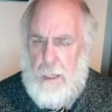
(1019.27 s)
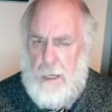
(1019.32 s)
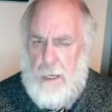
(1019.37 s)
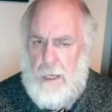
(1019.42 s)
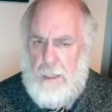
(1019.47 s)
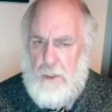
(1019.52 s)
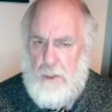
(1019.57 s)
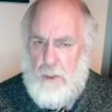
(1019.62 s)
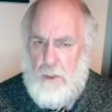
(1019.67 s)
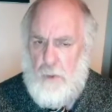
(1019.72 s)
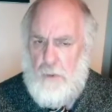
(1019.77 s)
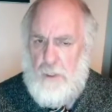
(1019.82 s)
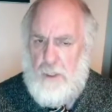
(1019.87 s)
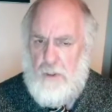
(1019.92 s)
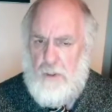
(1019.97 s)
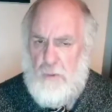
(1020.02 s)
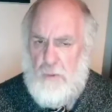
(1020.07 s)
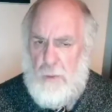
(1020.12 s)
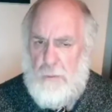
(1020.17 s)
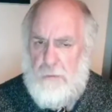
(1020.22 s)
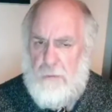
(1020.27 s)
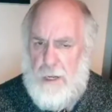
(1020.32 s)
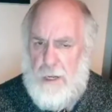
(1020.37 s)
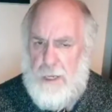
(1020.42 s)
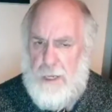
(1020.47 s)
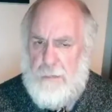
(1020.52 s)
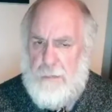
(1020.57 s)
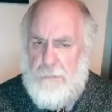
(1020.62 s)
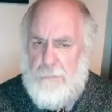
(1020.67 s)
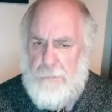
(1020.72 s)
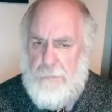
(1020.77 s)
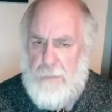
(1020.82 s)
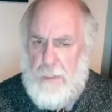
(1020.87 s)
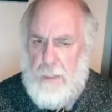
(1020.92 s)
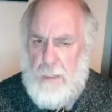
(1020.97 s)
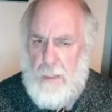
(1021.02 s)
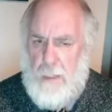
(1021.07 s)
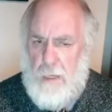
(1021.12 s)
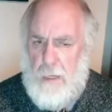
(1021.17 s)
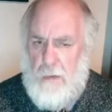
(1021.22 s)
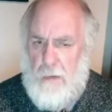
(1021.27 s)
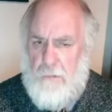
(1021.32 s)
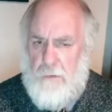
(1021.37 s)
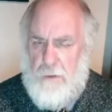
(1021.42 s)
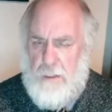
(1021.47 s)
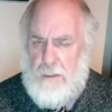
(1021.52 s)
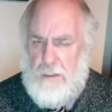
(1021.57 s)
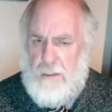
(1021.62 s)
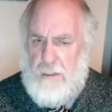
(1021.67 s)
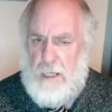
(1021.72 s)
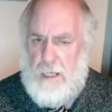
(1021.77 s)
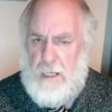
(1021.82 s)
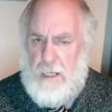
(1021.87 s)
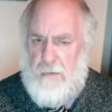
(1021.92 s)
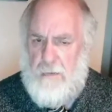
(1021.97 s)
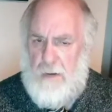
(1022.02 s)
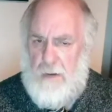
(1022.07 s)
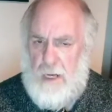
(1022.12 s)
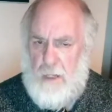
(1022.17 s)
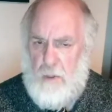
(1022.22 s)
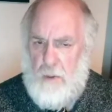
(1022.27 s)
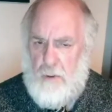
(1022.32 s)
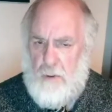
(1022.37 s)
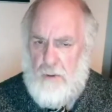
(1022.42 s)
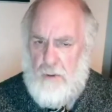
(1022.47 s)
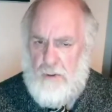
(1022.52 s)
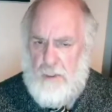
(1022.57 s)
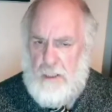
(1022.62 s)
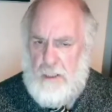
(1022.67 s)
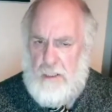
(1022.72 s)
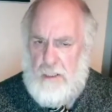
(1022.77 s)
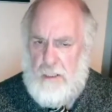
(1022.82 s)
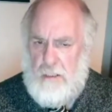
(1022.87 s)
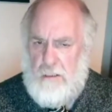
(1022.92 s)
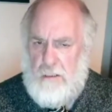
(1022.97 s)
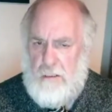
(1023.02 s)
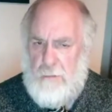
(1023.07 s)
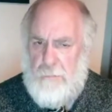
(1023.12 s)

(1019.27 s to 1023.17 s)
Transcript: And do this, we pray, for the sake of our Lord Jesus.